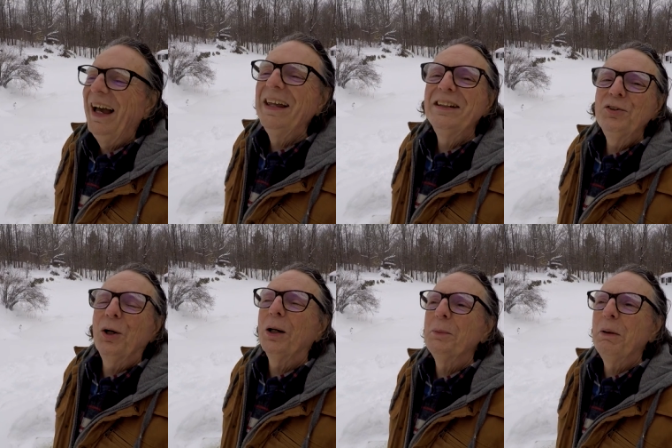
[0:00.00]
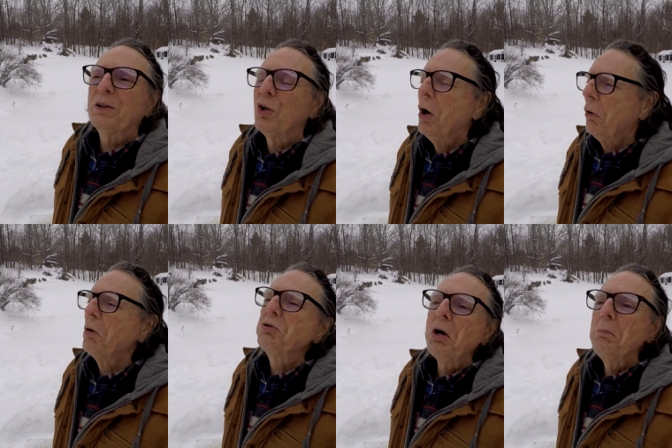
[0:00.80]
And then you're going to bitch. Well,
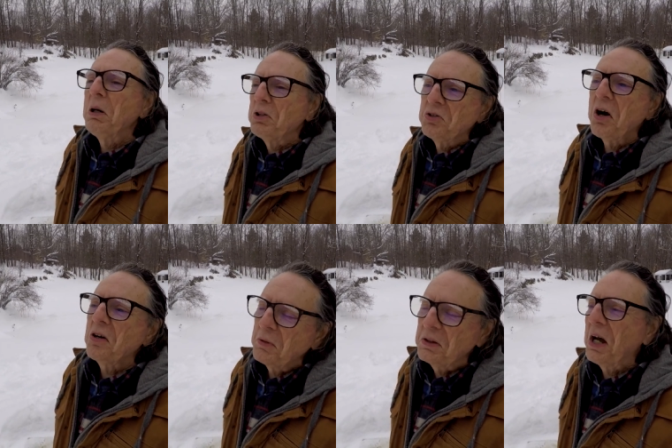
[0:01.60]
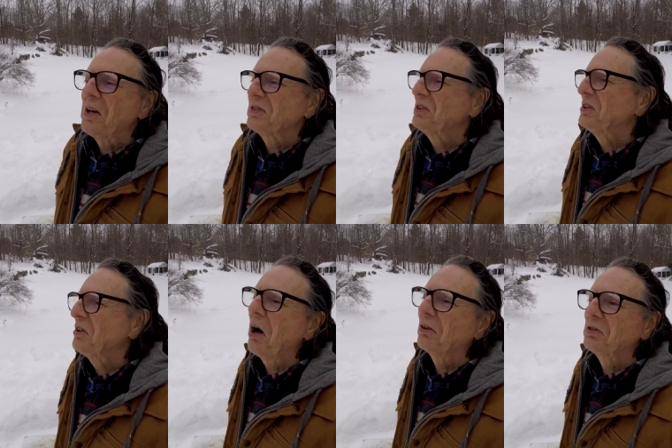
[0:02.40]
some bitch charged me thousands of
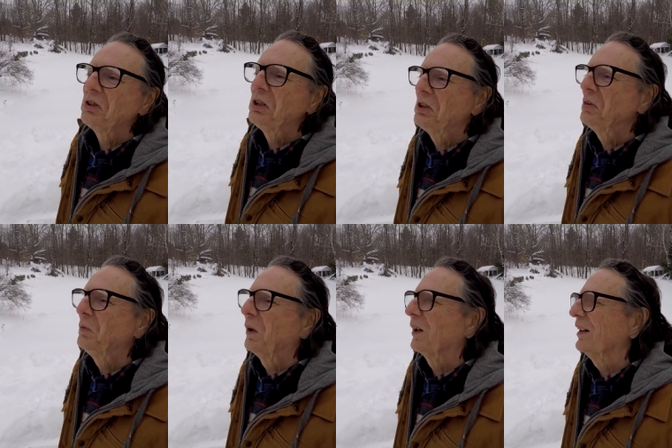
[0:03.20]
dollars and it didn't work.